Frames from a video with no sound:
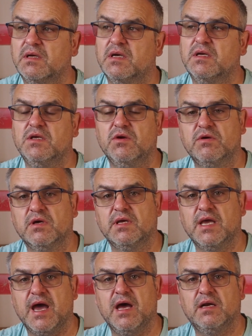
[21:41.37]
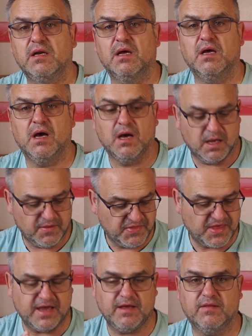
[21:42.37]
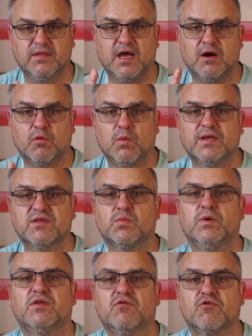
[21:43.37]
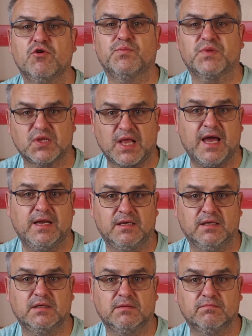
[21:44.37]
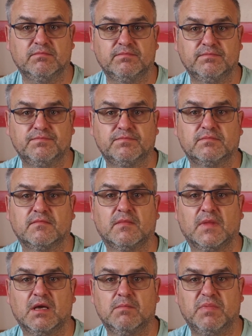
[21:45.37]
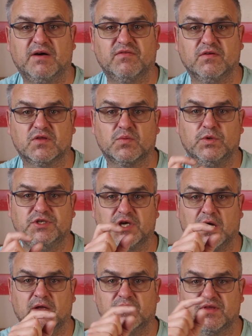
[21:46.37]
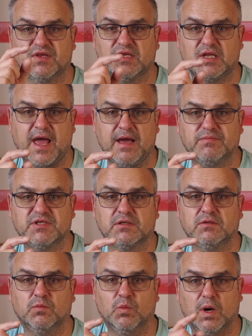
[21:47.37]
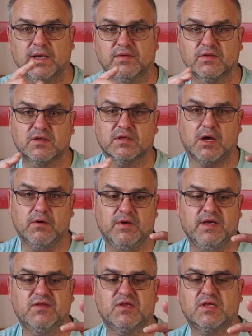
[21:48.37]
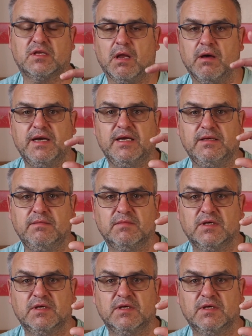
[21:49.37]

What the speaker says: You can get there are ones with group standard buffers, which are the stepped ones, so it's slightly,